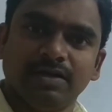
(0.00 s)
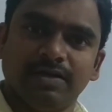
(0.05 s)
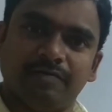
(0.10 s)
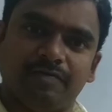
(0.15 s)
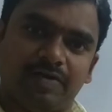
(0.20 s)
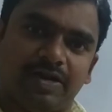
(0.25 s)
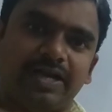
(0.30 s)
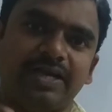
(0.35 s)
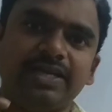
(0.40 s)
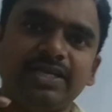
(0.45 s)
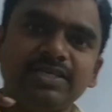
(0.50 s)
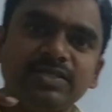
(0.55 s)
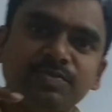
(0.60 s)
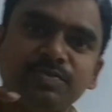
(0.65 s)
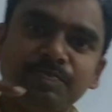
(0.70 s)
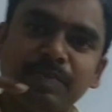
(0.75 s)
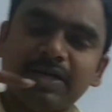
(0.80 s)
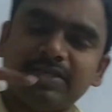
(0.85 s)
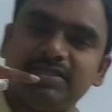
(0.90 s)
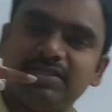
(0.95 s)
if light is
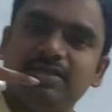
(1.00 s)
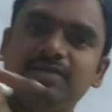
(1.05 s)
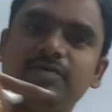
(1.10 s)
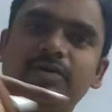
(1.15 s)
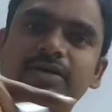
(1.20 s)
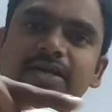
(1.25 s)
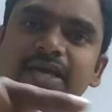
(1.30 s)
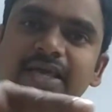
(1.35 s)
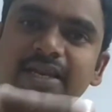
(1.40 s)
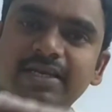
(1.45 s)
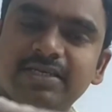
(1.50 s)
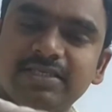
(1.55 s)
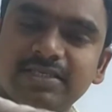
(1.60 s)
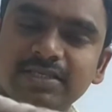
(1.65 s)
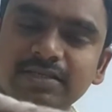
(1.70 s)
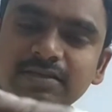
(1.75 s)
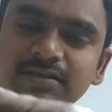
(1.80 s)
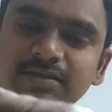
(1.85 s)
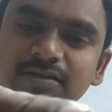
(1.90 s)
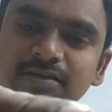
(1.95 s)
passing in one
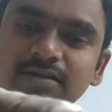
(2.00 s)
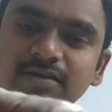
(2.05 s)
direction,